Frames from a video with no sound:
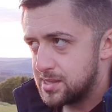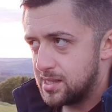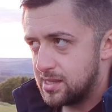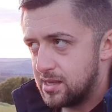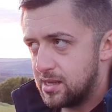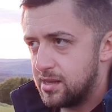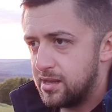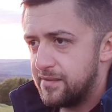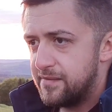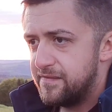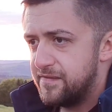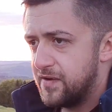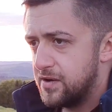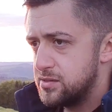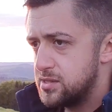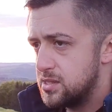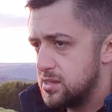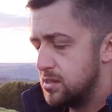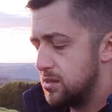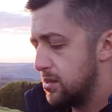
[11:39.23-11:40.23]
and then I
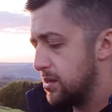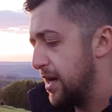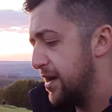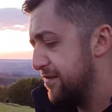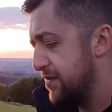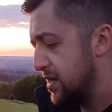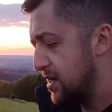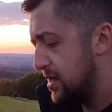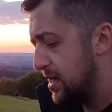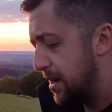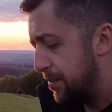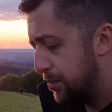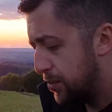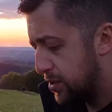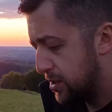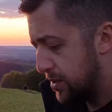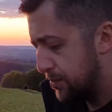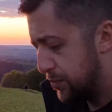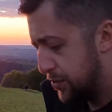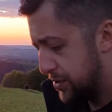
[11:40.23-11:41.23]
found having a nap
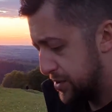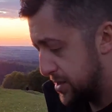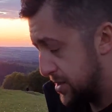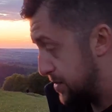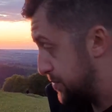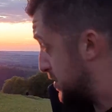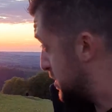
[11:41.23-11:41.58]
more important. But